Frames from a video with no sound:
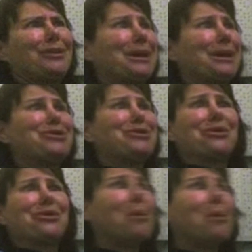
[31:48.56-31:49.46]
I mean, like, was she
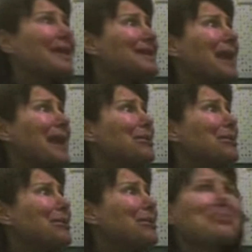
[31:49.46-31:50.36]
throwing things at me or
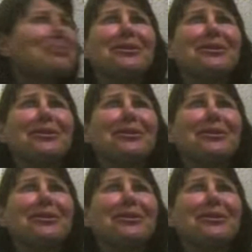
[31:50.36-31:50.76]
something? Or,